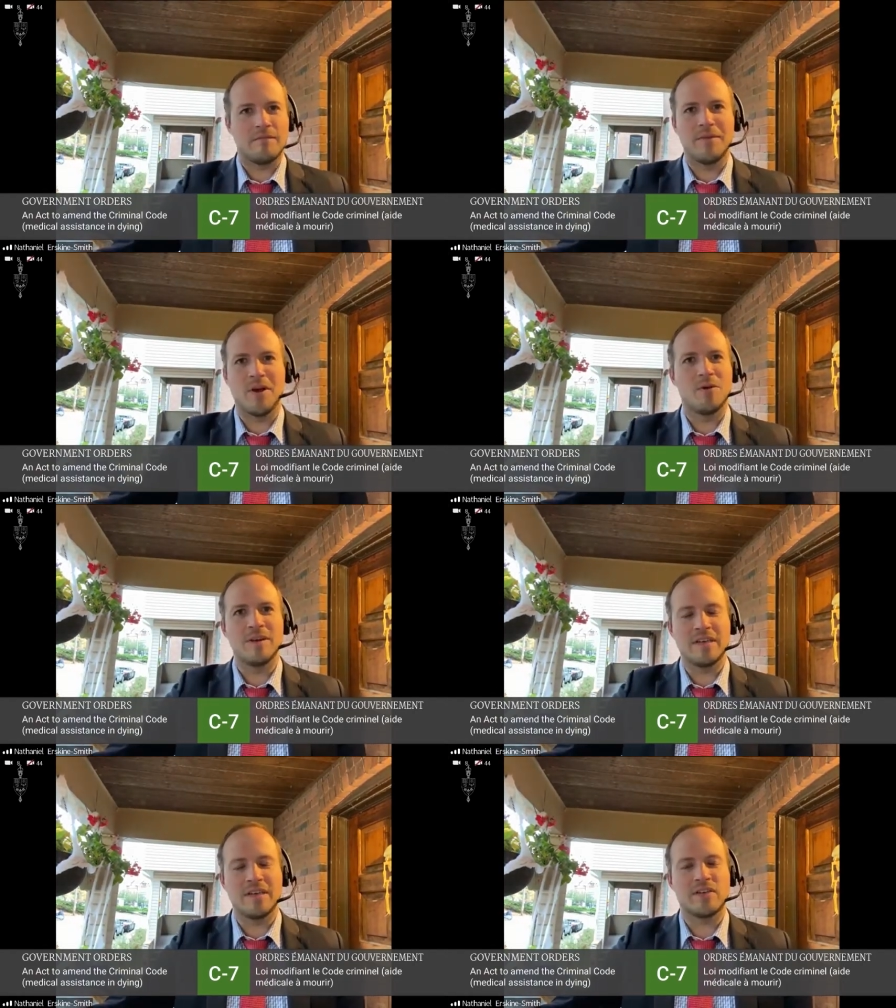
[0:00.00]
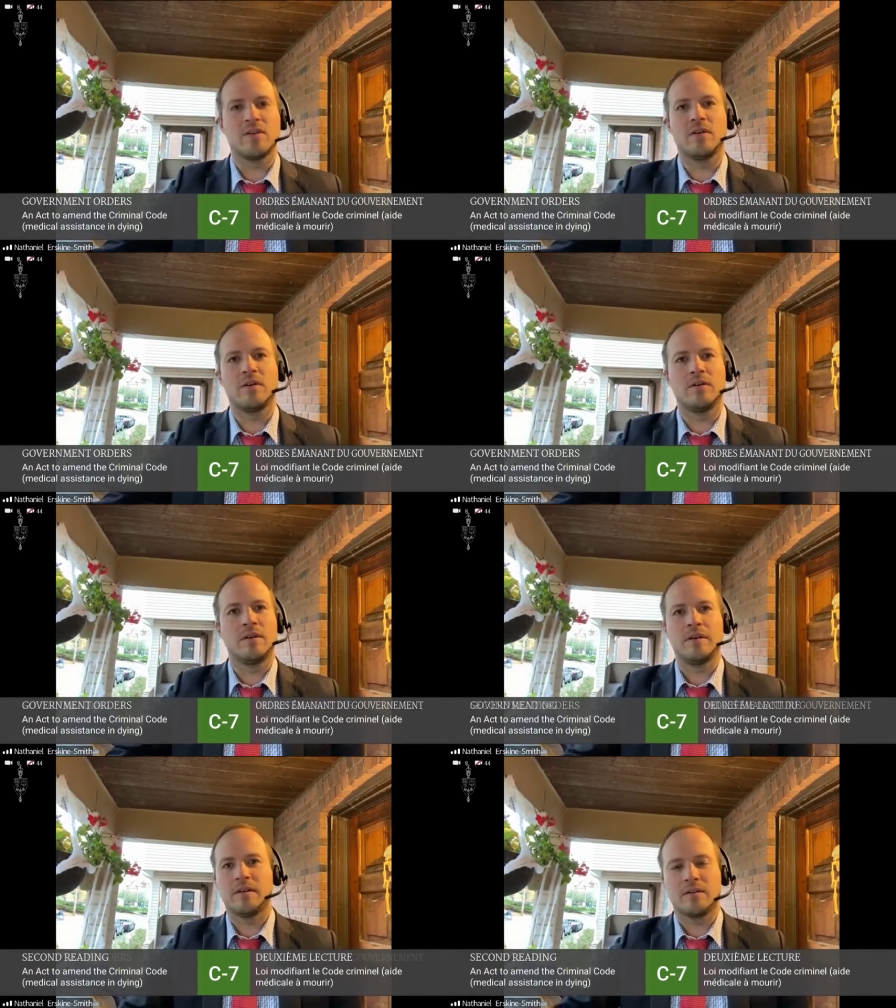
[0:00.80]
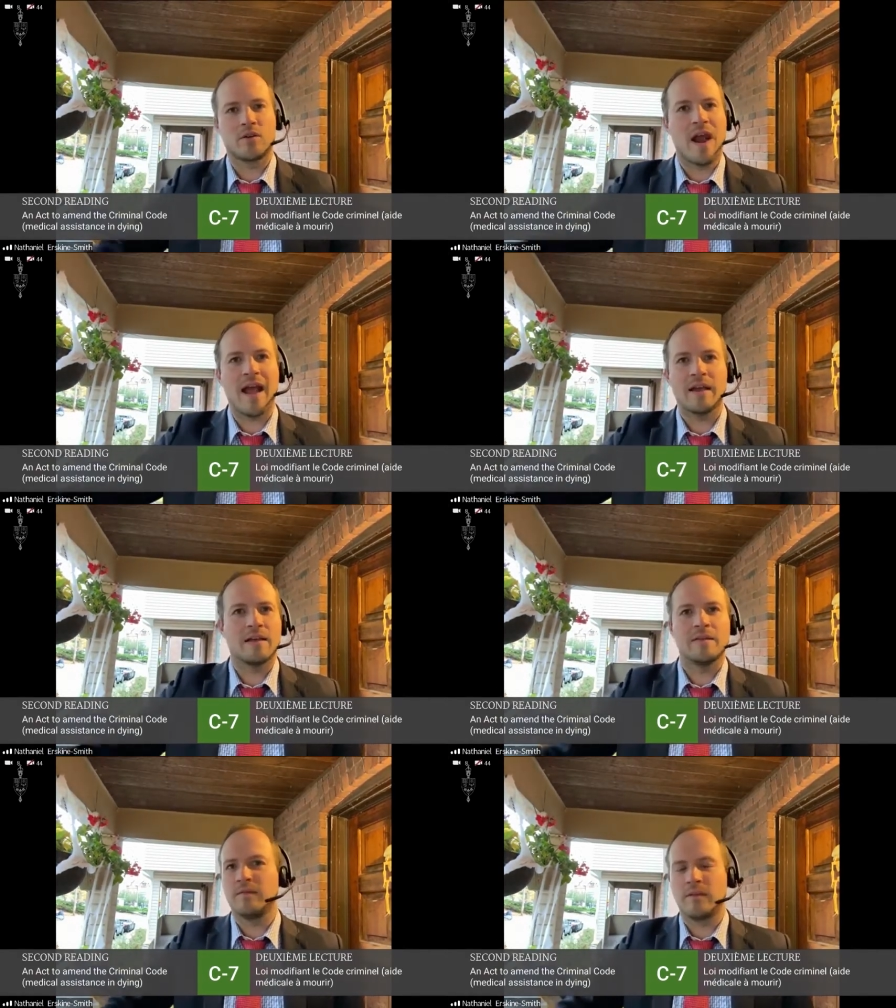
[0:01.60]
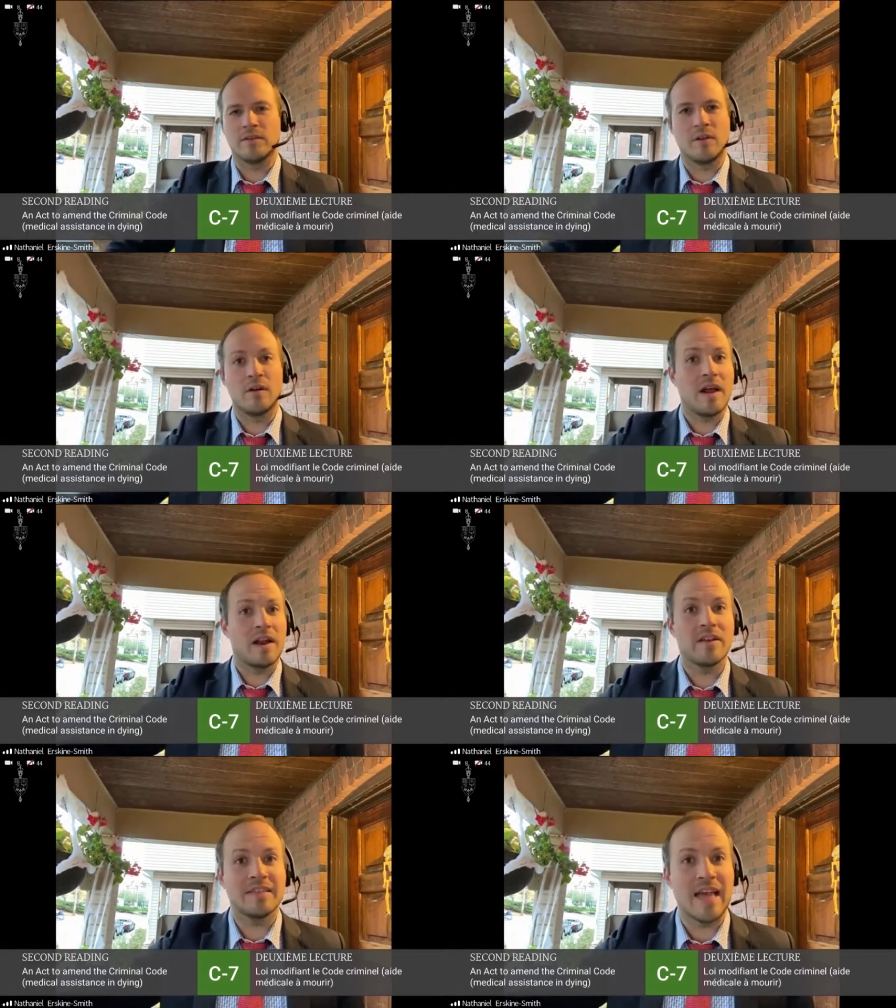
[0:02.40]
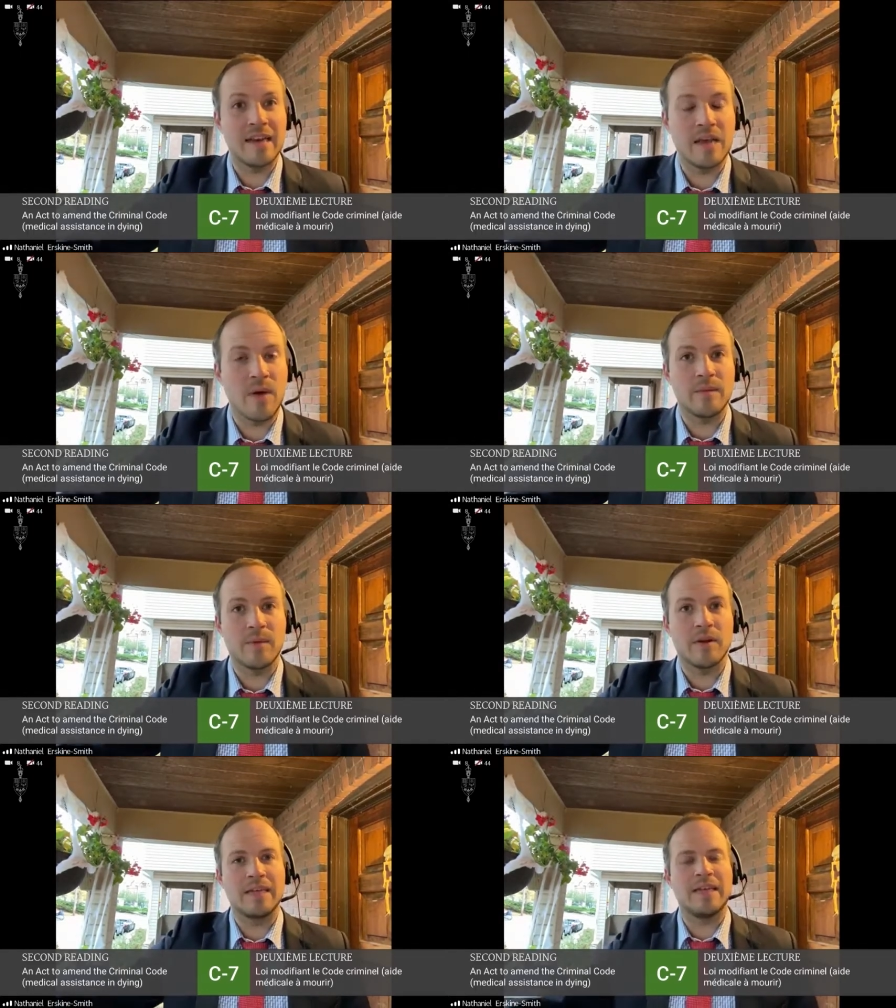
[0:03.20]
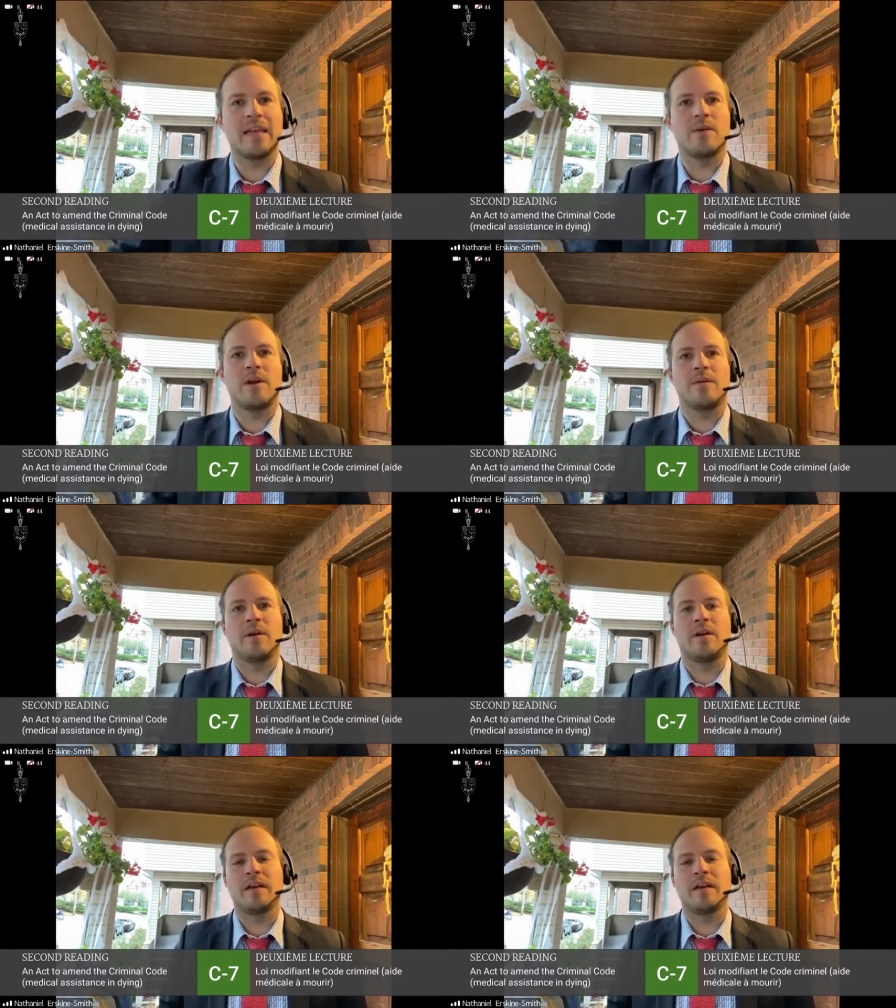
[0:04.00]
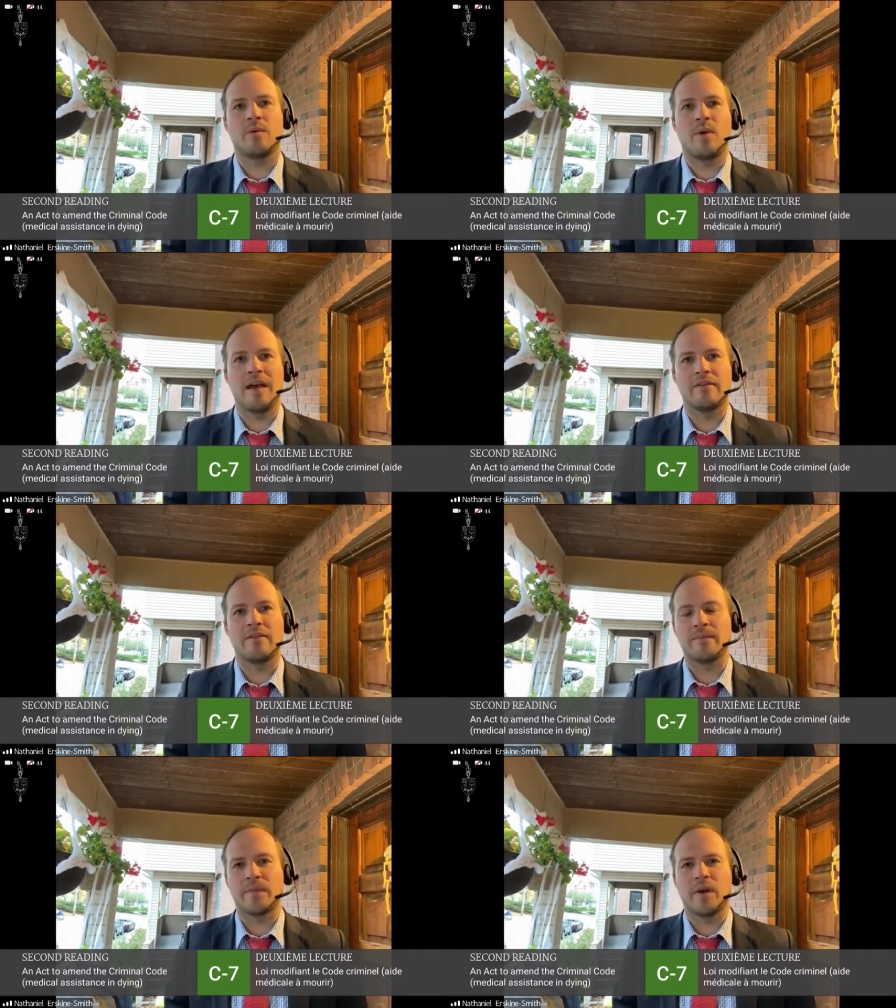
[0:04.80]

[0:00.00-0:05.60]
no additional track. There's no not even a 10 day waiting period. That 10 day waiting period has been waived.